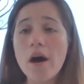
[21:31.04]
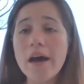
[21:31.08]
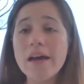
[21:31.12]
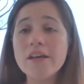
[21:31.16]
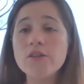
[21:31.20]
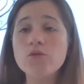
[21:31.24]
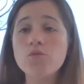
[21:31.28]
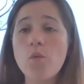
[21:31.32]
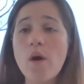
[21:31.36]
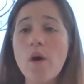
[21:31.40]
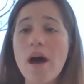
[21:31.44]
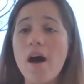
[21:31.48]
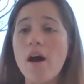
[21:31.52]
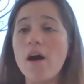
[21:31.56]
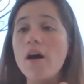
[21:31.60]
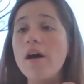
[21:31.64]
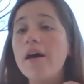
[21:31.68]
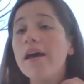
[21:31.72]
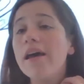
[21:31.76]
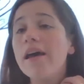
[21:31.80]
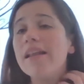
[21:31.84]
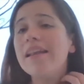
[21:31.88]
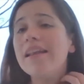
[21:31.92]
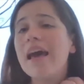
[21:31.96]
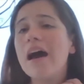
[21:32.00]
as well.
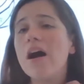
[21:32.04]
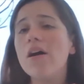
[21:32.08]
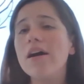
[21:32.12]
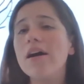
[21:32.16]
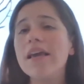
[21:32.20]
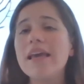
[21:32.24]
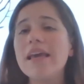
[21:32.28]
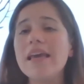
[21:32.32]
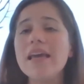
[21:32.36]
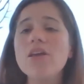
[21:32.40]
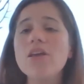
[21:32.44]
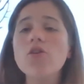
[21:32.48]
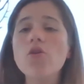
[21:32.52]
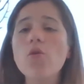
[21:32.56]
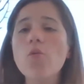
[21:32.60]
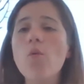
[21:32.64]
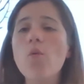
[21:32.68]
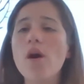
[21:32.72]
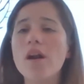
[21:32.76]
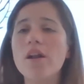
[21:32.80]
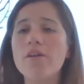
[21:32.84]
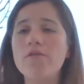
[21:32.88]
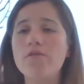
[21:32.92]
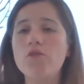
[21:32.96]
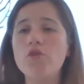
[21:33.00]
Now, either
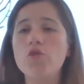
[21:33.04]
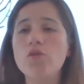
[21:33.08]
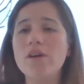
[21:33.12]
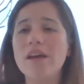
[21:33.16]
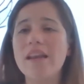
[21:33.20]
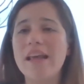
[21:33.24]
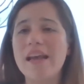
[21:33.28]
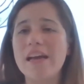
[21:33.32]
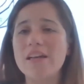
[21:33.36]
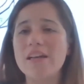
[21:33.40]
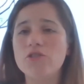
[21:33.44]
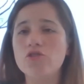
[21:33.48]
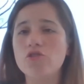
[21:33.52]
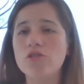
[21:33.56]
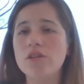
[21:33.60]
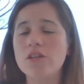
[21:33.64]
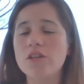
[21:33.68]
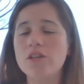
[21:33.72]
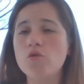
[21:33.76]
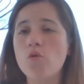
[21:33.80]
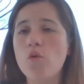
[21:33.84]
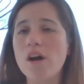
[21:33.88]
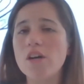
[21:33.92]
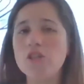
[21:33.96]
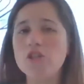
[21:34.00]
one of you can answer this
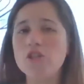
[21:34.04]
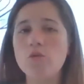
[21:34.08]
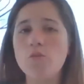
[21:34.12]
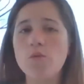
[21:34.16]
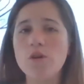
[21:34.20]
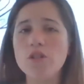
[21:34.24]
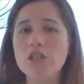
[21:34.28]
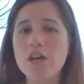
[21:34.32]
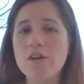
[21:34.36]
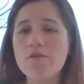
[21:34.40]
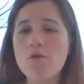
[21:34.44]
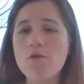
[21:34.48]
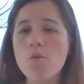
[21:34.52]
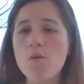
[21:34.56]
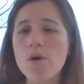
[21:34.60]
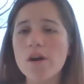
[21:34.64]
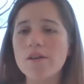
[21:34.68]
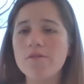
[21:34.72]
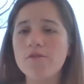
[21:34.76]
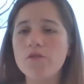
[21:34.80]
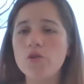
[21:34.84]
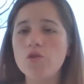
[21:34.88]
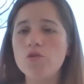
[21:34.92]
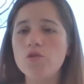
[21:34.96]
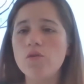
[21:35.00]
question, whichever one
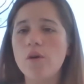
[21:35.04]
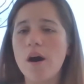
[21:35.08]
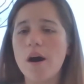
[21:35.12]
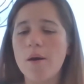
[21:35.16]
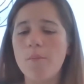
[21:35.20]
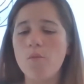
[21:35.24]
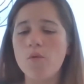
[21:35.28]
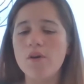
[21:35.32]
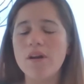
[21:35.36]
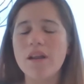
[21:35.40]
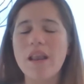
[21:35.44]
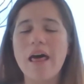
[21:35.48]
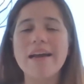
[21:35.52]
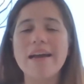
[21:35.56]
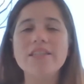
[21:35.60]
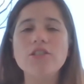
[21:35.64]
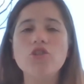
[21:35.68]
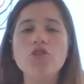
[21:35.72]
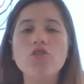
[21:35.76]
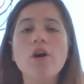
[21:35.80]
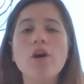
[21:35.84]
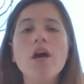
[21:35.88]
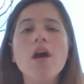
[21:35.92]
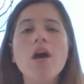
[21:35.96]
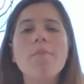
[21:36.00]
of you would like
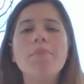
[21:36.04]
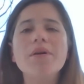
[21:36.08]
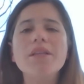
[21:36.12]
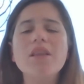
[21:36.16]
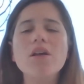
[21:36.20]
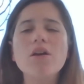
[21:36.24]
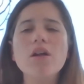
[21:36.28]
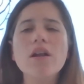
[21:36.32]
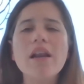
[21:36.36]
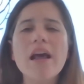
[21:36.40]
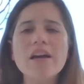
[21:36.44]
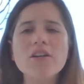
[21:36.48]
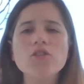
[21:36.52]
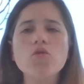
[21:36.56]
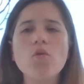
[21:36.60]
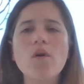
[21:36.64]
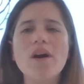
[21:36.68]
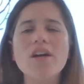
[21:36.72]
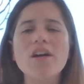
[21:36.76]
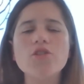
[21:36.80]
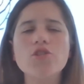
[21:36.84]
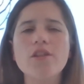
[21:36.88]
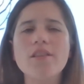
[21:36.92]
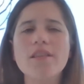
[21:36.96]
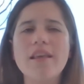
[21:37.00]
to. But the next
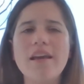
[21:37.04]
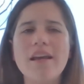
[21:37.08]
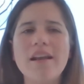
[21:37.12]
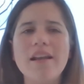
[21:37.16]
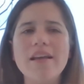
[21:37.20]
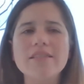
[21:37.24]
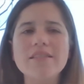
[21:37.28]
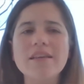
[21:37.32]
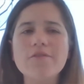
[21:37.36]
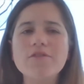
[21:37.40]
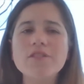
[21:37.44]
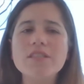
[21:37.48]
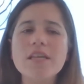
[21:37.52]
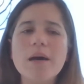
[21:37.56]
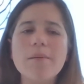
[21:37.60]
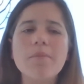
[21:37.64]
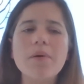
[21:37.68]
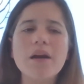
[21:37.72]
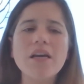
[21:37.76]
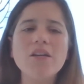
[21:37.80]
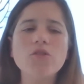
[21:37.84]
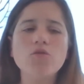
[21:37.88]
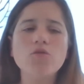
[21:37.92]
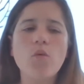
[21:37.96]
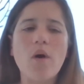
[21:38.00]
question then is, if
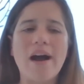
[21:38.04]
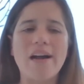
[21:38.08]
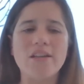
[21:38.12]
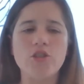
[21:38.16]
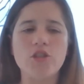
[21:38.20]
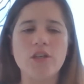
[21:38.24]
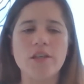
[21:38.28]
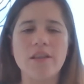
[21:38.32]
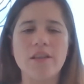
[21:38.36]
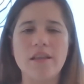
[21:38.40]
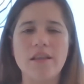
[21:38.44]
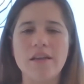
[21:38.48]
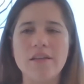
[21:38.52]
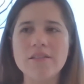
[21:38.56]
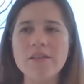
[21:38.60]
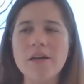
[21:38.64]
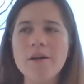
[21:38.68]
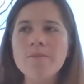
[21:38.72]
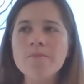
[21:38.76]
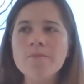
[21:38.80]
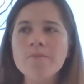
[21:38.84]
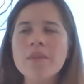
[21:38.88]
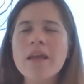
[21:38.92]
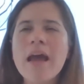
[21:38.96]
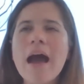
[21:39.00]
somebody's watching this,
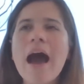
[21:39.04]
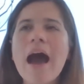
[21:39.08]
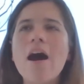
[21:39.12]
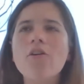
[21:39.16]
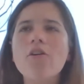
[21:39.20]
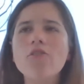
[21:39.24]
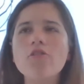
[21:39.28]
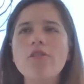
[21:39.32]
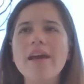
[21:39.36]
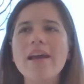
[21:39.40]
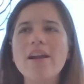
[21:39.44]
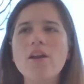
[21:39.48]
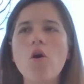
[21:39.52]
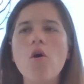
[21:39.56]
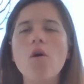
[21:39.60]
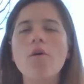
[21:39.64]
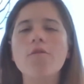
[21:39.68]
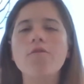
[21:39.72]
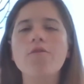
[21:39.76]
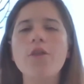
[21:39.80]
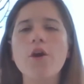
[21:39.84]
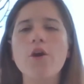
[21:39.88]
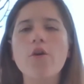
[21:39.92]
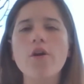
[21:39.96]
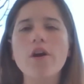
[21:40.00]
how do they know if
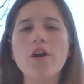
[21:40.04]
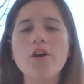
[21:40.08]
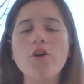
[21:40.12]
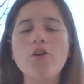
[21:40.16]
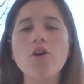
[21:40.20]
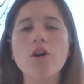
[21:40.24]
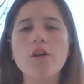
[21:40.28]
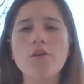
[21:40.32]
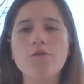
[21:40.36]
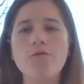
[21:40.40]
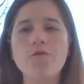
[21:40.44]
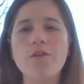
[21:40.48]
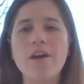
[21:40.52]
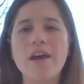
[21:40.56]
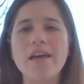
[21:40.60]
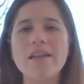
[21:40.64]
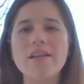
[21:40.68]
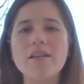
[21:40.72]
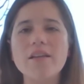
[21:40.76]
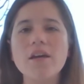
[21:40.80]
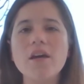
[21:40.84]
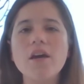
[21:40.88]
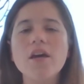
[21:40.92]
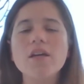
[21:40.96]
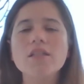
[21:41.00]
they're a good
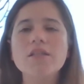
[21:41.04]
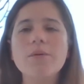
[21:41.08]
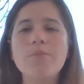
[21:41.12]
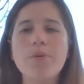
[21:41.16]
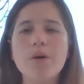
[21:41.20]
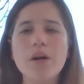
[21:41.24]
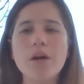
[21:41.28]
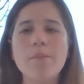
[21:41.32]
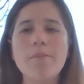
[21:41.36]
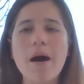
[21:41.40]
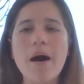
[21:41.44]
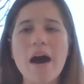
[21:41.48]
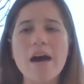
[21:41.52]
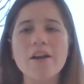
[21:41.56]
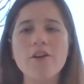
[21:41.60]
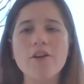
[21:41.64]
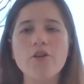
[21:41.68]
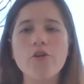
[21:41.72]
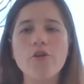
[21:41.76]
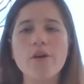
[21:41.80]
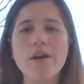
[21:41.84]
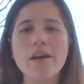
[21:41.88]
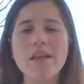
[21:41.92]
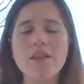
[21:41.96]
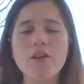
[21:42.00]
fit to put a
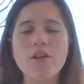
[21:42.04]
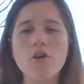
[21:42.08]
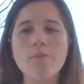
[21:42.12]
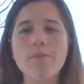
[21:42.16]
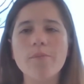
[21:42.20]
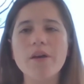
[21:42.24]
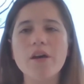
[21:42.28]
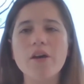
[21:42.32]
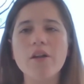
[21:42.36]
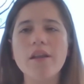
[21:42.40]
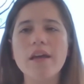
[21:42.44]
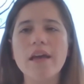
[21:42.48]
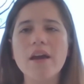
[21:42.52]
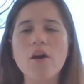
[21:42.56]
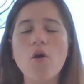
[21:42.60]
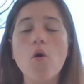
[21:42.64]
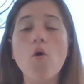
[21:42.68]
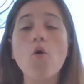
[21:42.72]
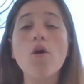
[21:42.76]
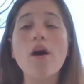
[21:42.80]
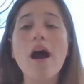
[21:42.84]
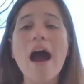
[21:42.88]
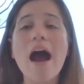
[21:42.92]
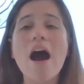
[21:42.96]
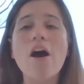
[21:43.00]
monitor in their building?
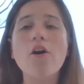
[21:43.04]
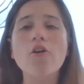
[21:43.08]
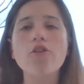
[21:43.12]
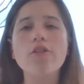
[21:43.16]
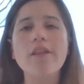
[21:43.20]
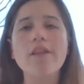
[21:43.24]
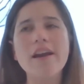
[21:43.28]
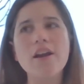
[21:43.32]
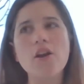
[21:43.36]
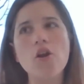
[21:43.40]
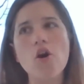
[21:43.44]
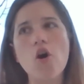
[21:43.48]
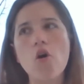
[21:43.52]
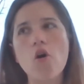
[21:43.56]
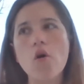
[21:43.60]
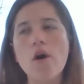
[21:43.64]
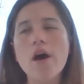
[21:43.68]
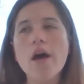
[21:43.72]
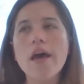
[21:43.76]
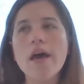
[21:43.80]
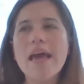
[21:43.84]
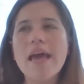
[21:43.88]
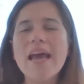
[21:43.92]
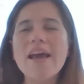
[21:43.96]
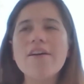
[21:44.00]
Or how do they know
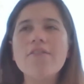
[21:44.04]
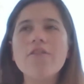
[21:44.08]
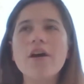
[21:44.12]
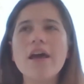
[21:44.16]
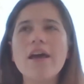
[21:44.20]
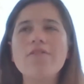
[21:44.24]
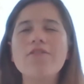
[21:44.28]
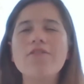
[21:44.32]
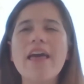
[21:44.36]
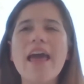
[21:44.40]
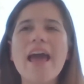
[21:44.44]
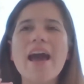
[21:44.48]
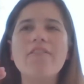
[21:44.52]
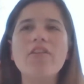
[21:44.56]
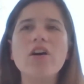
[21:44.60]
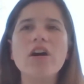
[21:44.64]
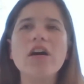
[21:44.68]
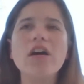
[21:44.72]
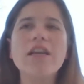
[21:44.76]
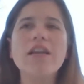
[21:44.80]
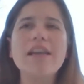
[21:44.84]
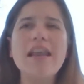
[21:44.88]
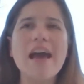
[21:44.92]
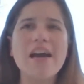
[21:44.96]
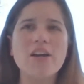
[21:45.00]
if they have a
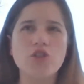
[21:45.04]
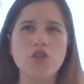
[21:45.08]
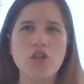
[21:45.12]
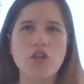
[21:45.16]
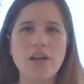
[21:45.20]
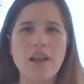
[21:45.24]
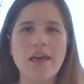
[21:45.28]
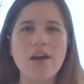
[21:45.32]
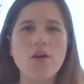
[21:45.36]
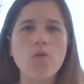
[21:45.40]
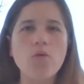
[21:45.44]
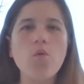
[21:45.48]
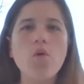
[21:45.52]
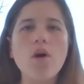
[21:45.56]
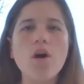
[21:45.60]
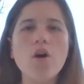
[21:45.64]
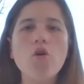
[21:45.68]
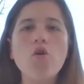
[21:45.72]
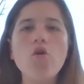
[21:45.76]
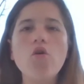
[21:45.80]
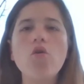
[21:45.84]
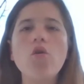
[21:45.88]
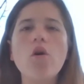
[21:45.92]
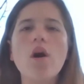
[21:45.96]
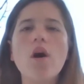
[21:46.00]
connection? Like, who
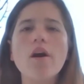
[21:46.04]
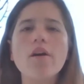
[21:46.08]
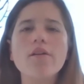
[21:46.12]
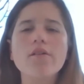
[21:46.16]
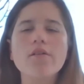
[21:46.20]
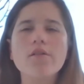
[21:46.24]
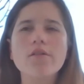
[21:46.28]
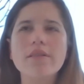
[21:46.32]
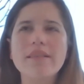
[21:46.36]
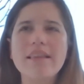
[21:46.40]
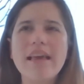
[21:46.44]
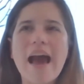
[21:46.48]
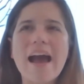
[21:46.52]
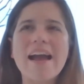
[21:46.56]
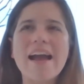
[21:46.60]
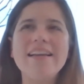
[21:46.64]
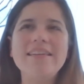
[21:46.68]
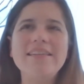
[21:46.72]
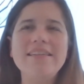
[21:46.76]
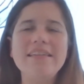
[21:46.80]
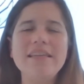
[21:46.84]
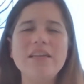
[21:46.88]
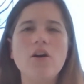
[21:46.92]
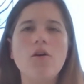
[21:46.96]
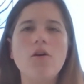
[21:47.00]
are the
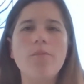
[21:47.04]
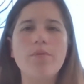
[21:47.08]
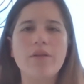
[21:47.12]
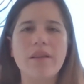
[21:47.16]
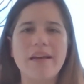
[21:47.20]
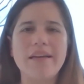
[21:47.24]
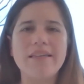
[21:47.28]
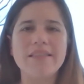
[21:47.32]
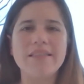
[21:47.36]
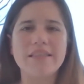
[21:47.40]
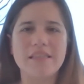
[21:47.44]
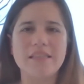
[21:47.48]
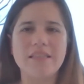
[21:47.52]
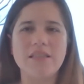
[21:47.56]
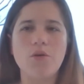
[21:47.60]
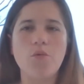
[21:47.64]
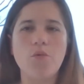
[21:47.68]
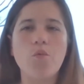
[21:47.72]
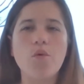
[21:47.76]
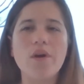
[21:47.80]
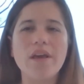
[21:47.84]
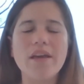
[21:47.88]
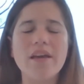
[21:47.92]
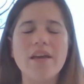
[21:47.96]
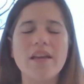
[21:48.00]
ideal places that
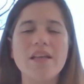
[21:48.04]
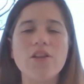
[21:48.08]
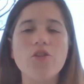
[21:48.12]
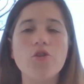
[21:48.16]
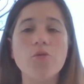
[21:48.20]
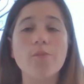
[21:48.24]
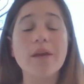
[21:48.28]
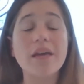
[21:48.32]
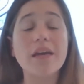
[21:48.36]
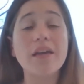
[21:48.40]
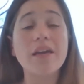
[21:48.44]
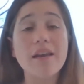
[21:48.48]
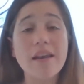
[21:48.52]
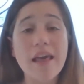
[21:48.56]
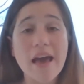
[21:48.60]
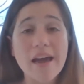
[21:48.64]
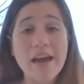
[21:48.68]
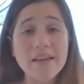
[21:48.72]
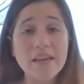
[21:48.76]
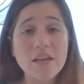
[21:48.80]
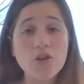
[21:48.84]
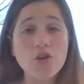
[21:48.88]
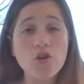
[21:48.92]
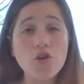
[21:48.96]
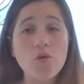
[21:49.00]
we could either be
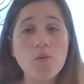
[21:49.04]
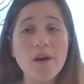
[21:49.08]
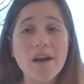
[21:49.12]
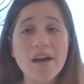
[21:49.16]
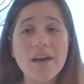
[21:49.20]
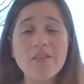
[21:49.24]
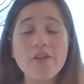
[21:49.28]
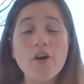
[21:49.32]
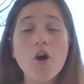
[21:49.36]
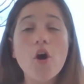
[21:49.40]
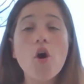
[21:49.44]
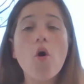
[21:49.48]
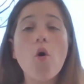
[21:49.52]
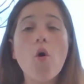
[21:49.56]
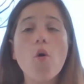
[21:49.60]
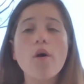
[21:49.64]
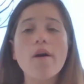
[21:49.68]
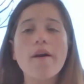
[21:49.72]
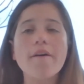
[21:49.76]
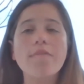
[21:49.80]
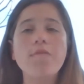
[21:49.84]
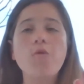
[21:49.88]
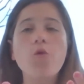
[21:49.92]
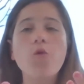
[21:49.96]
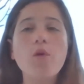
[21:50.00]
connecting you with,
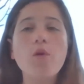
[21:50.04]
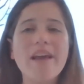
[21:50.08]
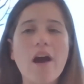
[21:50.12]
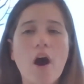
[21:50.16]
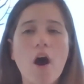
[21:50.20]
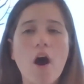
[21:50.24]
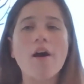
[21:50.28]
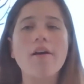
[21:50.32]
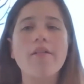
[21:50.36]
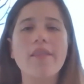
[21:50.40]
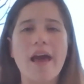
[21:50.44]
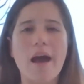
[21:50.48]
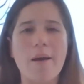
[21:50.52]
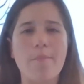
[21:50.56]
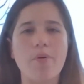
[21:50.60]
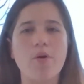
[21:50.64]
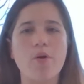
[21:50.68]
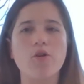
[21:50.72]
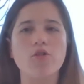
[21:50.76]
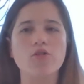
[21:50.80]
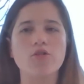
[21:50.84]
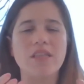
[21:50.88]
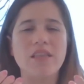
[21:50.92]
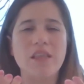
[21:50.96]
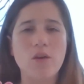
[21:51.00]
or if we are that
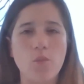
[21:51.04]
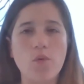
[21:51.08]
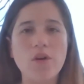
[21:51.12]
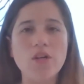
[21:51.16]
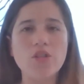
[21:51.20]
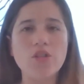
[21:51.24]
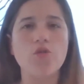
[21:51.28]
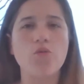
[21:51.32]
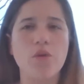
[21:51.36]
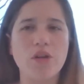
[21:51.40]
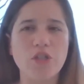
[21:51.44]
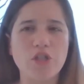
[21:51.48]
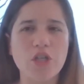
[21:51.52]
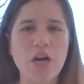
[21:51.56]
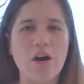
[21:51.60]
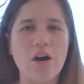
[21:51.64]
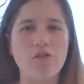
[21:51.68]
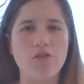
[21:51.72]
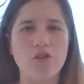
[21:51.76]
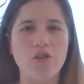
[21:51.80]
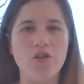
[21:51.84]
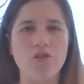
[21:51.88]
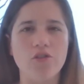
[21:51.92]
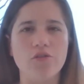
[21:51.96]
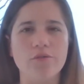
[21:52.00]
person that we should reach
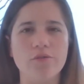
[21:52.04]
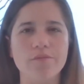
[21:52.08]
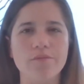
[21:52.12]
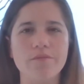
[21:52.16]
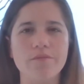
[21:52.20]
out to you?